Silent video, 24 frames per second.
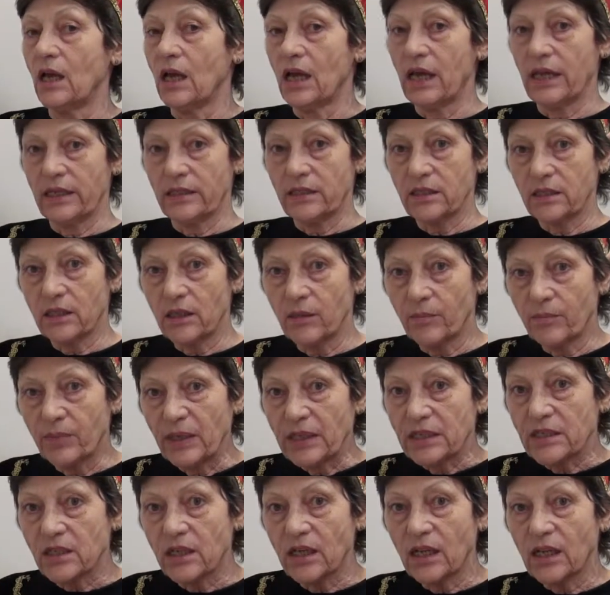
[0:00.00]
at
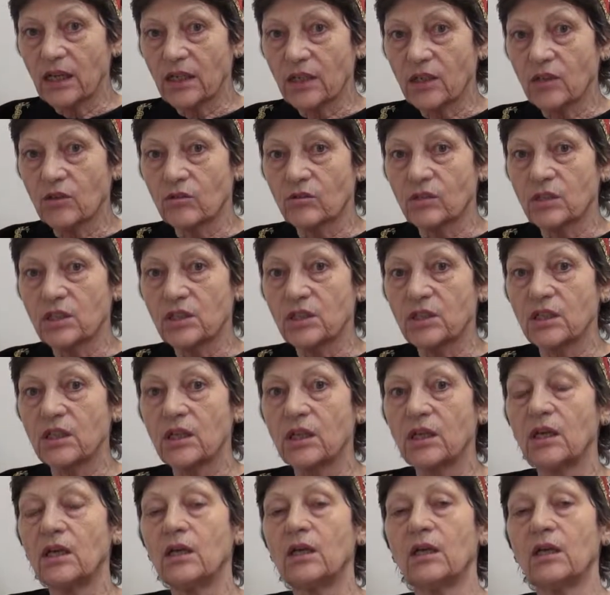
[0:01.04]
pixel accuracy